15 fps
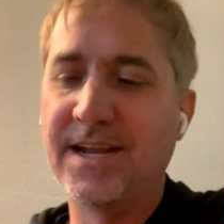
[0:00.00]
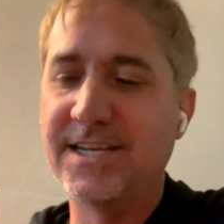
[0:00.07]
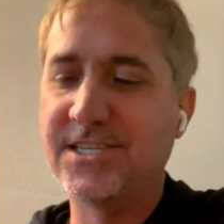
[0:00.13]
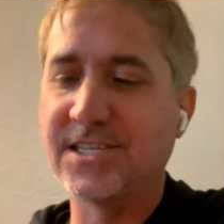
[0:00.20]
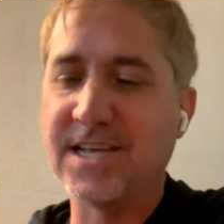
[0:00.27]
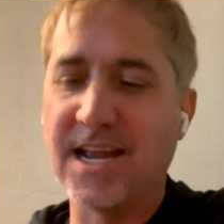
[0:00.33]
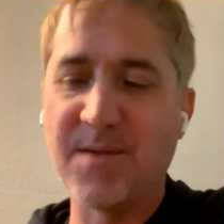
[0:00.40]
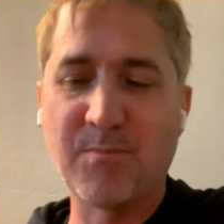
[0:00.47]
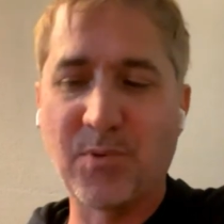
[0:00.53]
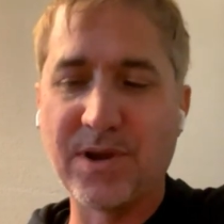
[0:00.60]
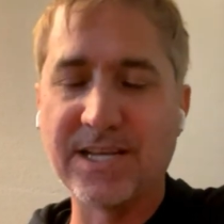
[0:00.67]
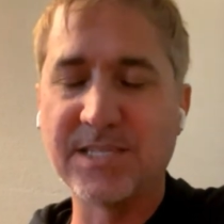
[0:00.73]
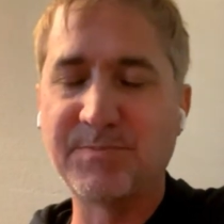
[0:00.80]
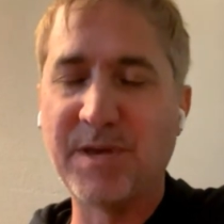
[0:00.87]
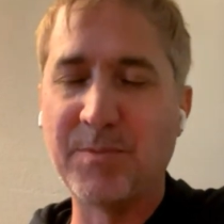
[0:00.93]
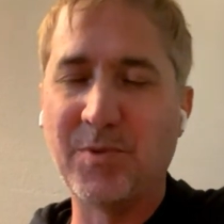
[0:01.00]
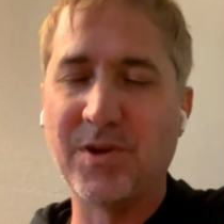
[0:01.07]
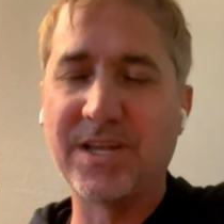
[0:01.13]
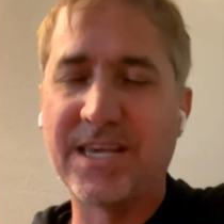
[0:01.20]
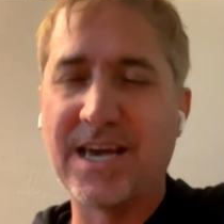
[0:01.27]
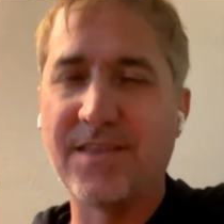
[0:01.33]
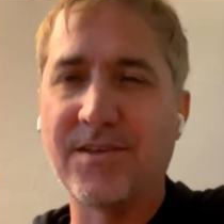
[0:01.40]
It just kind of brings
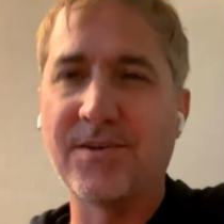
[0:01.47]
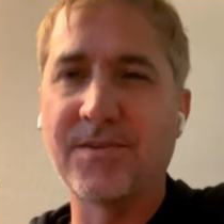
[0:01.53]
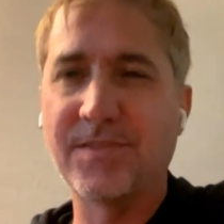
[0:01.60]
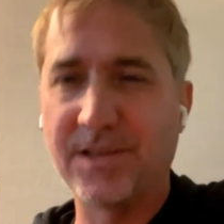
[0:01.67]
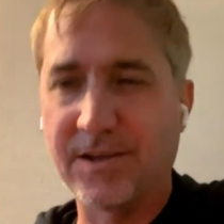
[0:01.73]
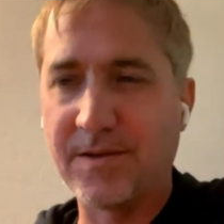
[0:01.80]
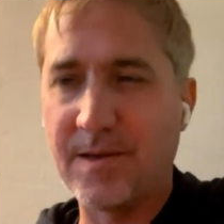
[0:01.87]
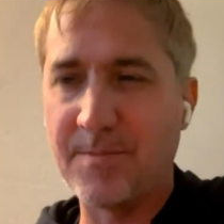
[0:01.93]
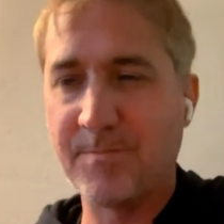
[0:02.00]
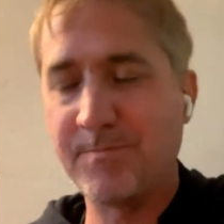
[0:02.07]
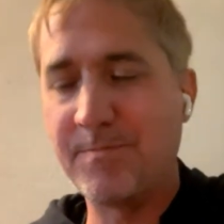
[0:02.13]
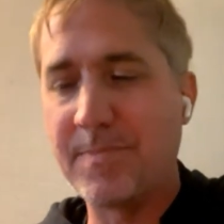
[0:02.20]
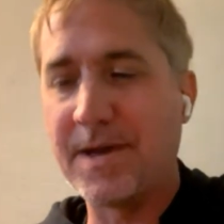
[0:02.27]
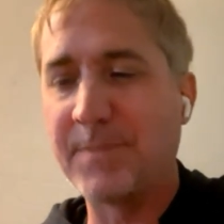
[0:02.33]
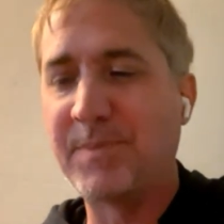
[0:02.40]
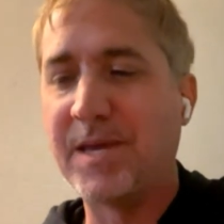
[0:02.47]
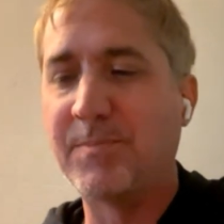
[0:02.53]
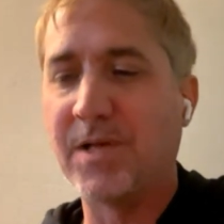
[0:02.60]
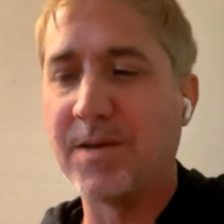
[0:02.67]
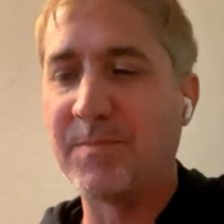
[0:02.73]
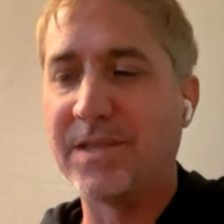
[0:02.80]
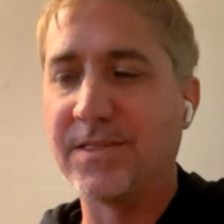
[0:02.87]
people together. The, and by
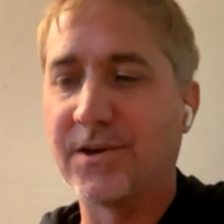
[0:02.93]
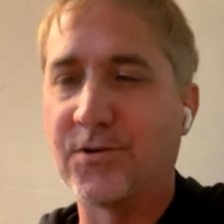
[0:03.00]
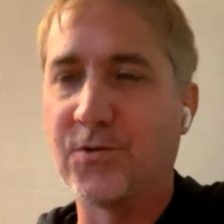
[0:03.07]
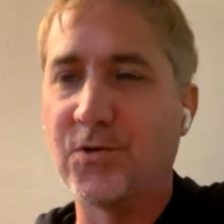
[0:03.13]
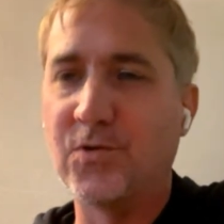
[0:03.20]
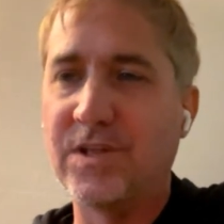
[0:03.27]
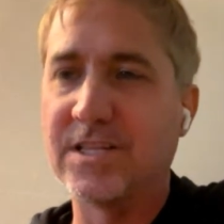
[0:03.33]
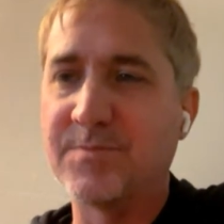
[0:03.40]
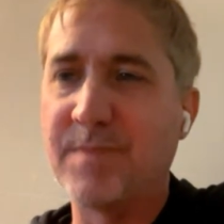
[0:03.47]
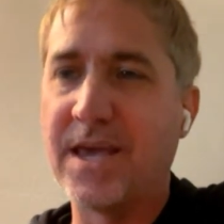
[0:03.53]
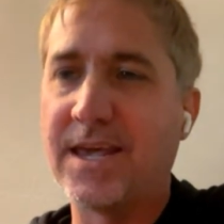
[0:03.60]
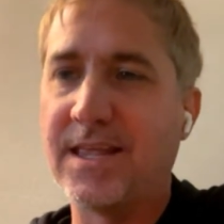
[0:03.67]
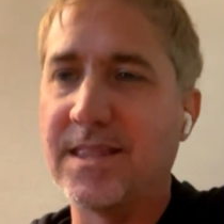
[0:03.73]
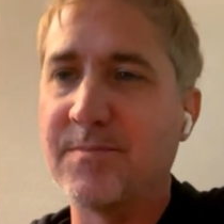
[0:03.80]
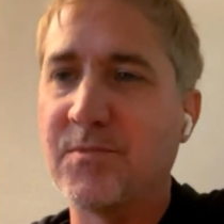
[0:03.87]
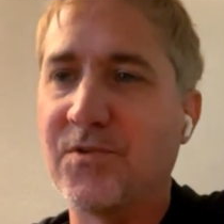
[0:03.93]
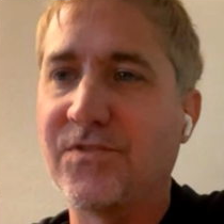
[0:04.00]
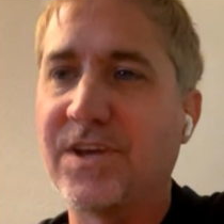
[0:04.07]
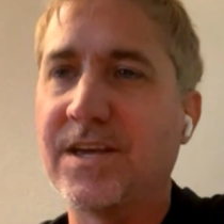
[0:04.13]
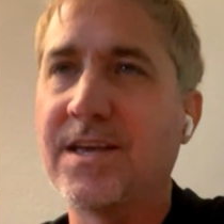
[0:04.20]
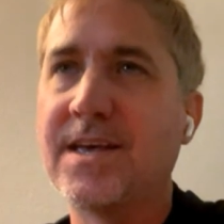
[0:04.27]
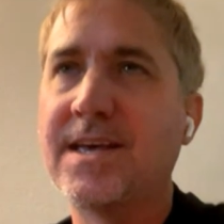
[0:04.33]
people, I mean the crew that's making the
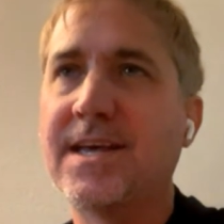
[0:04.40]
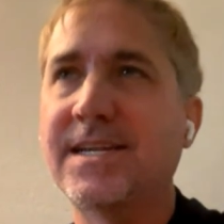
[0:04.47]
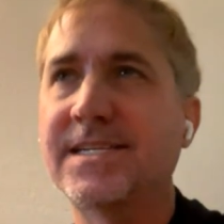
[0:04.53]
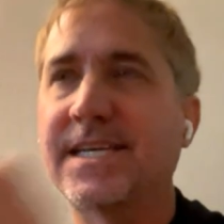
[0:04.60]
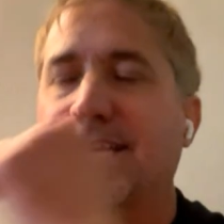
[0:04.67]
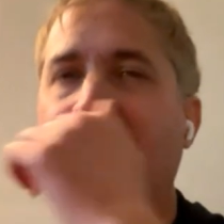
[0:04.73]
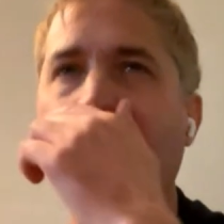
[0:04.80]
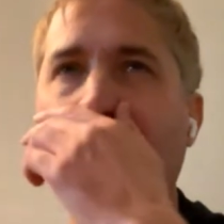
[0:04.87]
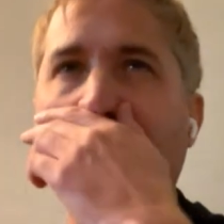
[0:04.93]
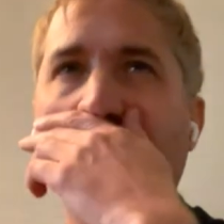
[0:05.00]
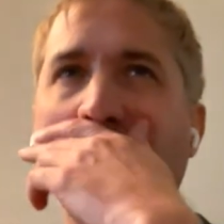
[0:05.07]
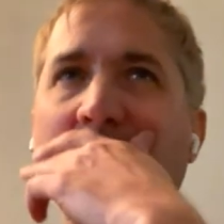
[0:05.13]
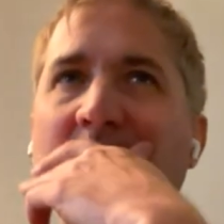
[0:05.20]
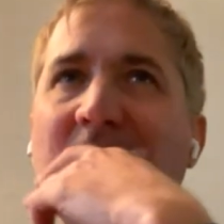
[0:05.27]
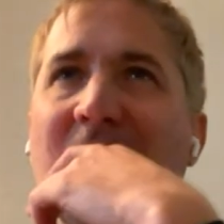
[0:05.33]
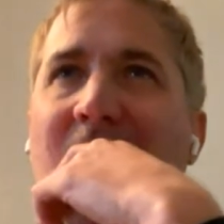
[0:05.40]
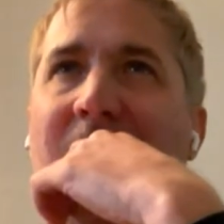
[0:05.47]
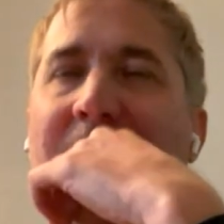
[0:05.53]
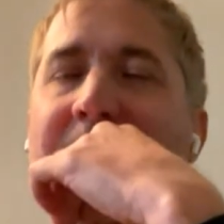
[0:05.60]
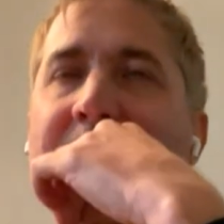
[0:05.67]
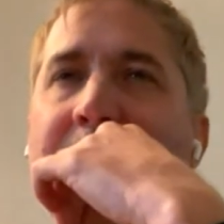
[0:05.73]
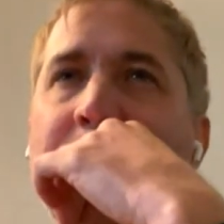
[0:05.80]
movie together,
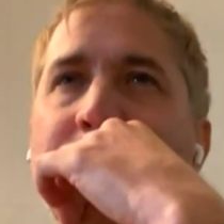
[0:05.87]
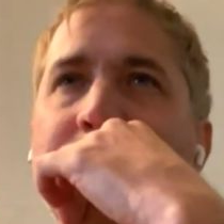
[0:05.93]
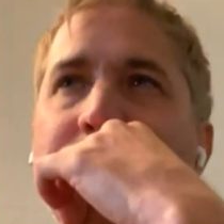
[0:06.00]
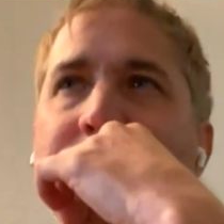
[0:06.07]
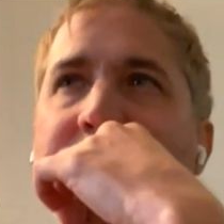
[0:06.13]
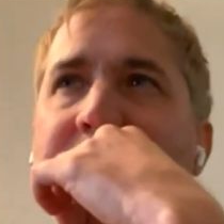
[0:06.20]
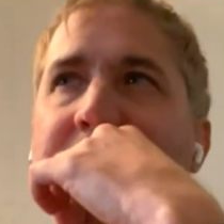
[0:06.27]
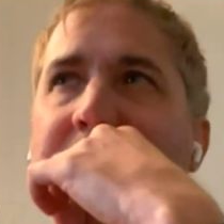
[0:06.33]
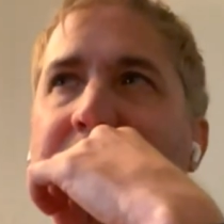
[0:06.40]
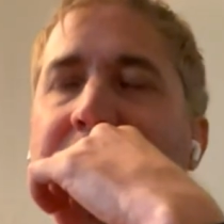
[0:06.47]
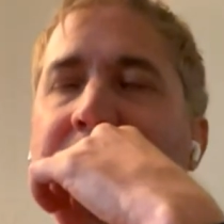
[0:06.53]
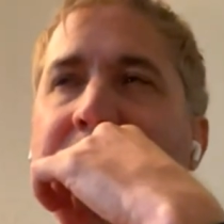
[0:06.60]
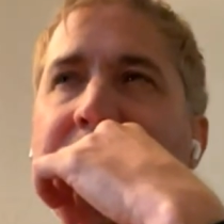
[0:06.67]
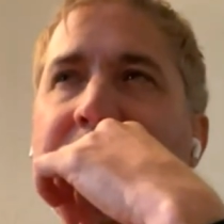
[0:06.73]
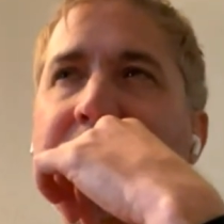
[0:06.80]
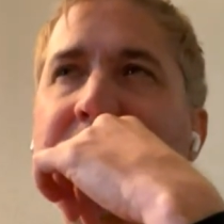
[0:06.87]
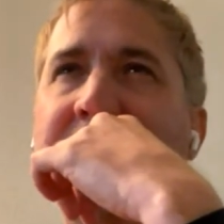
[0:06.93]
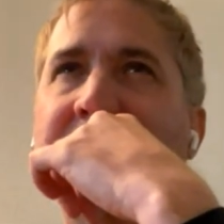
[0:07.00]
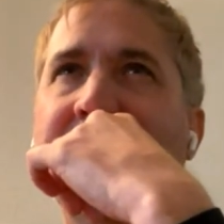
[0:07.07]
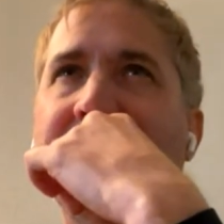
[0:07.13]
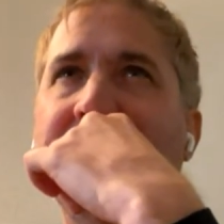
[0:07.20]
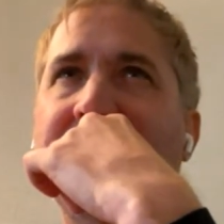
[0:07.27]
um, uh,
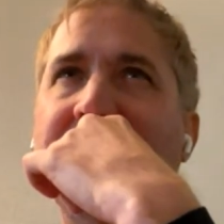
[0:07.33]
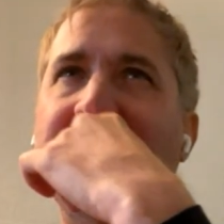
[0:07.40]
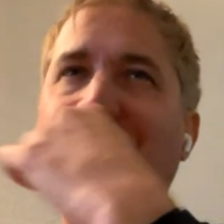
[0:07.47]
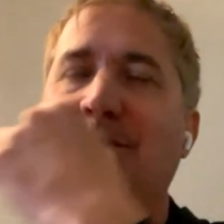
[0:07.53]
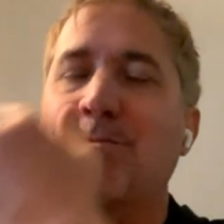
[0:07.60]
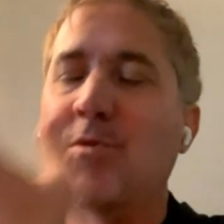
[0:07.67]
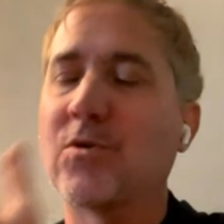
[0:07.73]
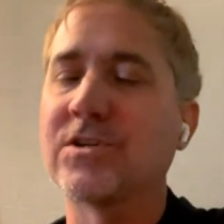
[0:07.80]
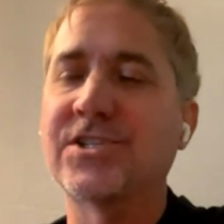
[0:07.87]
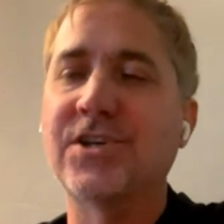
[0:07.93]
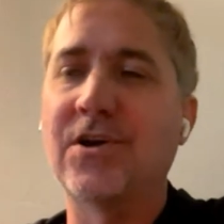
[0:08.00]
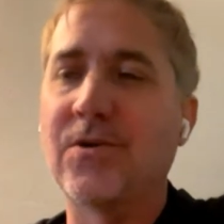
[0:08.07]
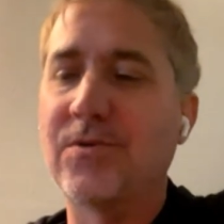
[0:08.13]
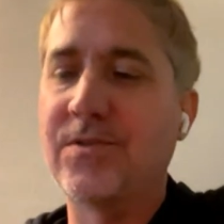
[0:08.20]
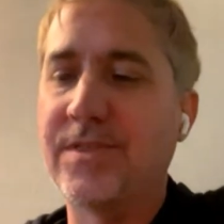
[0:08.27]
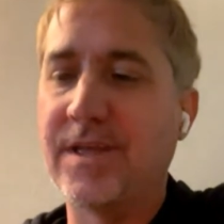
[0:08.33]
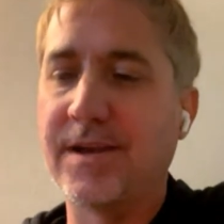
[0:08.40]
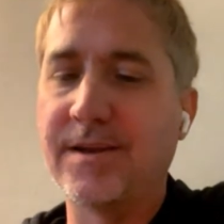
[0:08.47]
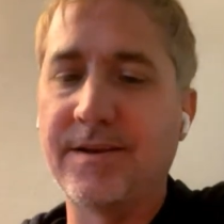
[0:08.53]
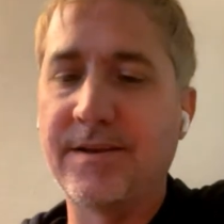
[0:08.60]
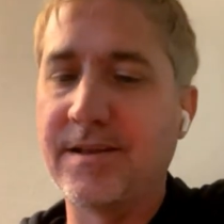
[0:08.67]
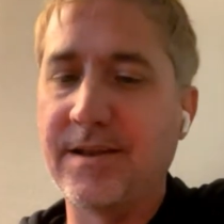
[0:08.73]
in even more so
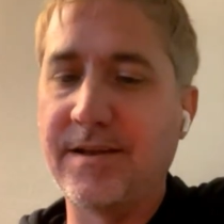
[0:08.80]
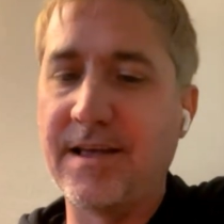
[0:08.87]
than